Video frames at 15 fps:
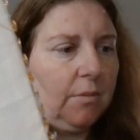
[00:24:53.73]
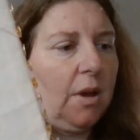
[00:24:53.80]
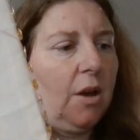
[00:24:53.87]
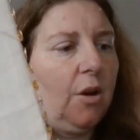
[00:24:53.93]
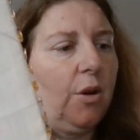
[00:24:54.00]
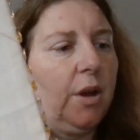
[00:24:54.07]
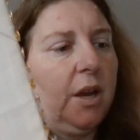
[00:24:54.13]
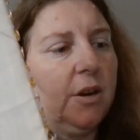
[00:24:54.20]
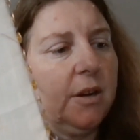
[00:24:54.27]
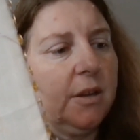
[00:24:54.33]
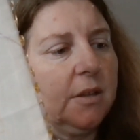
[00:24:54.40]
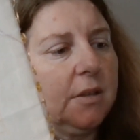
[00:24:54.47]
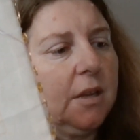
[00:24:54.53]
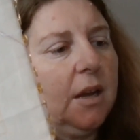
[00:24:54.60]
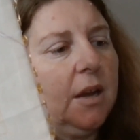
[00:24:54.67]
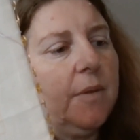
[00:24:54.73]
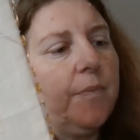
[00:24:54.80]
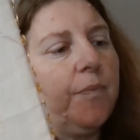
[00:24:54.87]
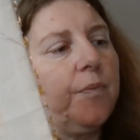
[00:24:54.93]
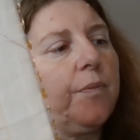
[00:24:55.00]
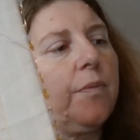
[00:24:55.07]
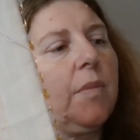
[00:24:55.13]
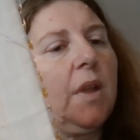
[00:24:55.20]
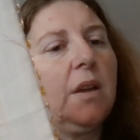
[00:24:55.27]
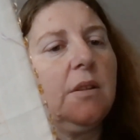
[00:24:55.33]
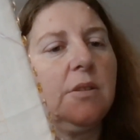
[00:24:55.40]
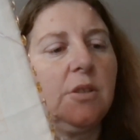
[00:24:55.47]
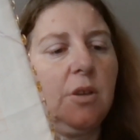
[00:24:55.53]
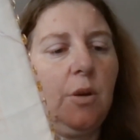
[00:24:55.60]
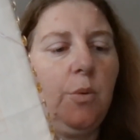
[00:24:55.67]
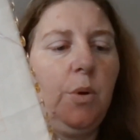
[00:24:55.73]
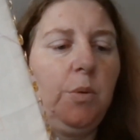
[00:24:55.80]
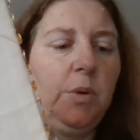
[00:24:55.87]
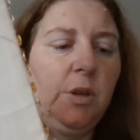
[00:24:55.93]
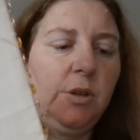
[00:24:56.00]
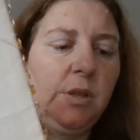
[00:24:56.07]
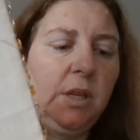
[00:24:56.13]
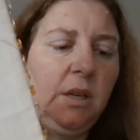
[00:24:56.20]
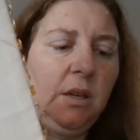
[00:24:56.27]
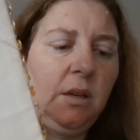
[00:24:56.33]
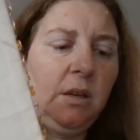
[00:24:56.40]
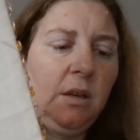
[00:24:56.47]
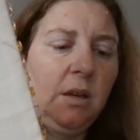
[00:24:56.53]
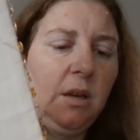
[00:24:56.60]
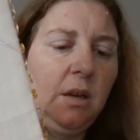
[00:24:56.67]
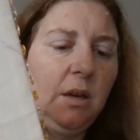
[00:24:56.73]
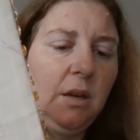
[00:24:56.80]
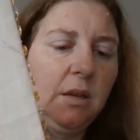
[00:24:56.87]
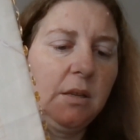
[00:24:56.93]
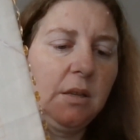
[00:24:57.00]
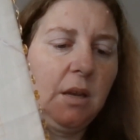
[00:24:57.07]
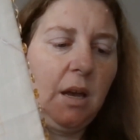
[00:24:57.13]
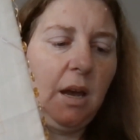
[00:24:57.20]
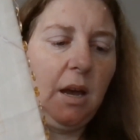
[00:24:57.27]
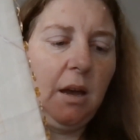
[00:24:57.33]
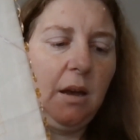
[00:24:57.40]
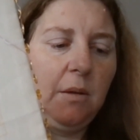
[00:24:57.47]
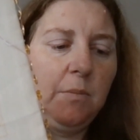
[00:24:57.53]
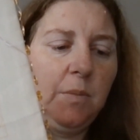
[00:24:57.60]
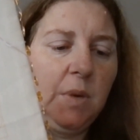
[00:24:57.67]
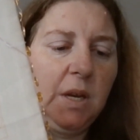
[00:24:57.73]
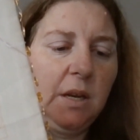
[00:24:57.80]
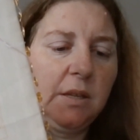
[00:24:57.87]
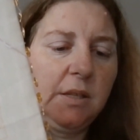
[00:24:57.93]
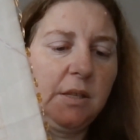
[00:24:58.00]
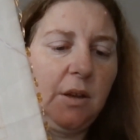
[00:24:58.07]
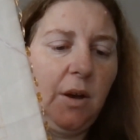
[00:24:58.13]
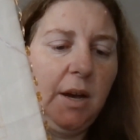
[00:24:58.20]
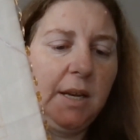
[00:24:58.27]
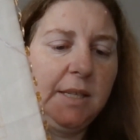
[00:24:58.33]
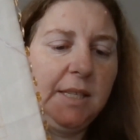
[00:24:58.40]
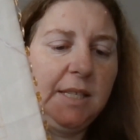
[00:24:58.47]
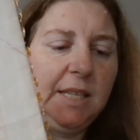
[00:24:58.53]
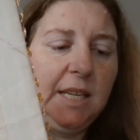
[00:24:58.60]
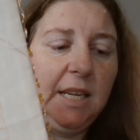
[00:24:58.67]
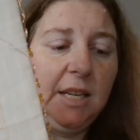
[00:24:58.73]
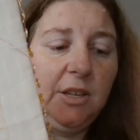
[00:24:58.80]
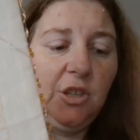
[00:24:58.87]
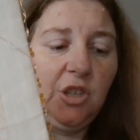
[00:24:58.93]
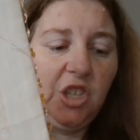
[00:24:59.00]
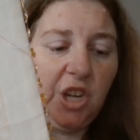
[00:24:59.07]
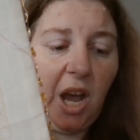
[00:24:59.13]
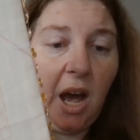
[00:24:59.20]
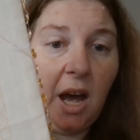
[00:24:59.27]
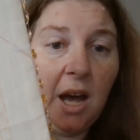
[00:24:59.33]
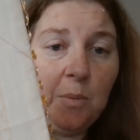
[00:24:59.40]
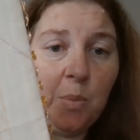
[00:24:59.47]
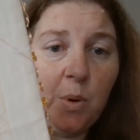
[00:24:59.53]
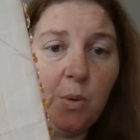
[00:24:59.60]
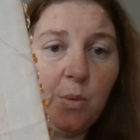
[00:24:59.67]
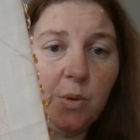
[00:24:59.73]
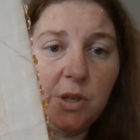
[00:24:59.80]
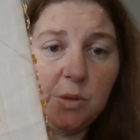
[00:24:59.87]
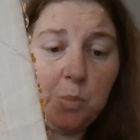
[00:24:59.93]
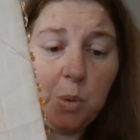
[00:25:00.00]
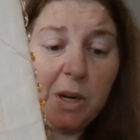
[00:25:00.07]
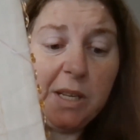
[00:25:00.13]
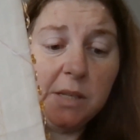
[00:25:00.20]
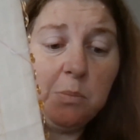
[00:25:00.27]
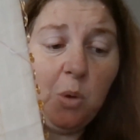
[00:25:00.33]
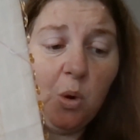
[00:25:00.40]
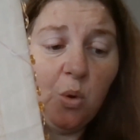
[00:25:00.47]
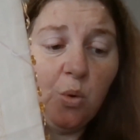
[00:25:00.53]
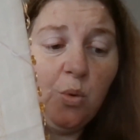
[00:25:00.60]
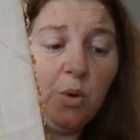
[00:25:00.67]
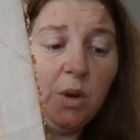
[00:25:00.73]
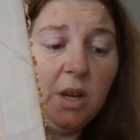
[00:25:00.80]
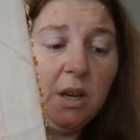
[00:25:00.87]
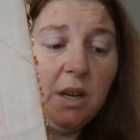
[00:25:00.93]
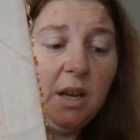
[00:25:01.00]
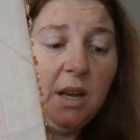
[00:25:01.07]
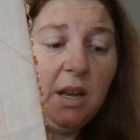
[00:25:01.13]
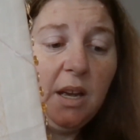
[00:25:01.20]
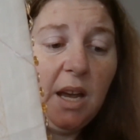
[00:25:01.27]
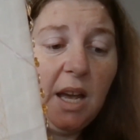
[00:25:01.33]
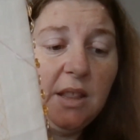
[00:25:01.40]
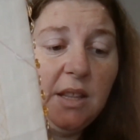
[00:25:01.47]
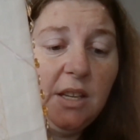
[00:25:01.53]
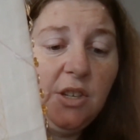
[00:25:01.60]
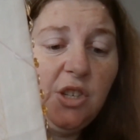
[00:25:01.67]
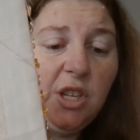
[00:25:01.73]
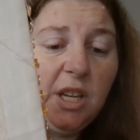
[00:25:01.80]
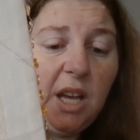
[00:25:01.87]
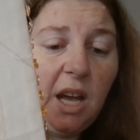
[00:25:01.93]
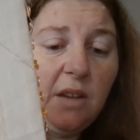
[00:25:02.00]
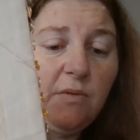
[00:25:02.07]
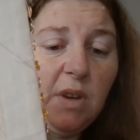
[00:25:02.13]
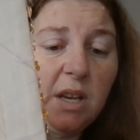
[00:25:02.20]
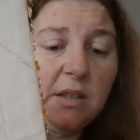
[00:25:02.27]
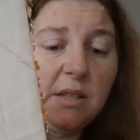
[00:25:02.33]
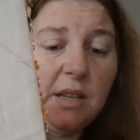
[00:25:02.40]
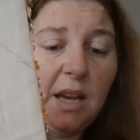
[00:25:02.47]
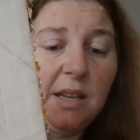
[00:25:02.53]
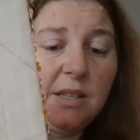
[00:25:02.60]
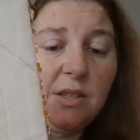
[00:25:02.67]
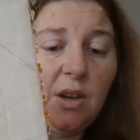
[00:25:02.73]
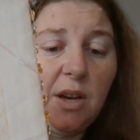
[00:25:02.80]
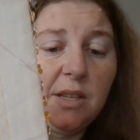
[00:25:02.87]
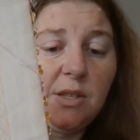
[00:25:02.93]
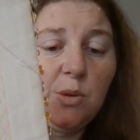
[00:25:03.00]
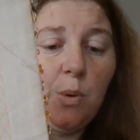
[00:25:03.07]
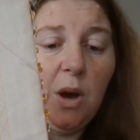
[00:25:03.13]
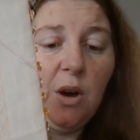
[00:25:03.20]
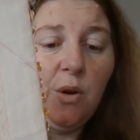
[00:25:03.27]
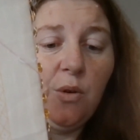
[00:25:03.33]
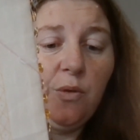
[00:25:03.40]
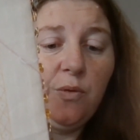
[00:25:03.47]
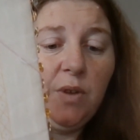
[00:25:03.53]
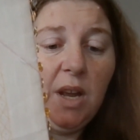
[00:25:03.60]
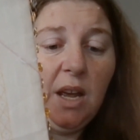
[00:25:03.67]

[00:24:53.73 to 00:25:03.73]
Oh, here it is. So we were using a size 10 sharp, which is pretty small, and then she gave us a size 12,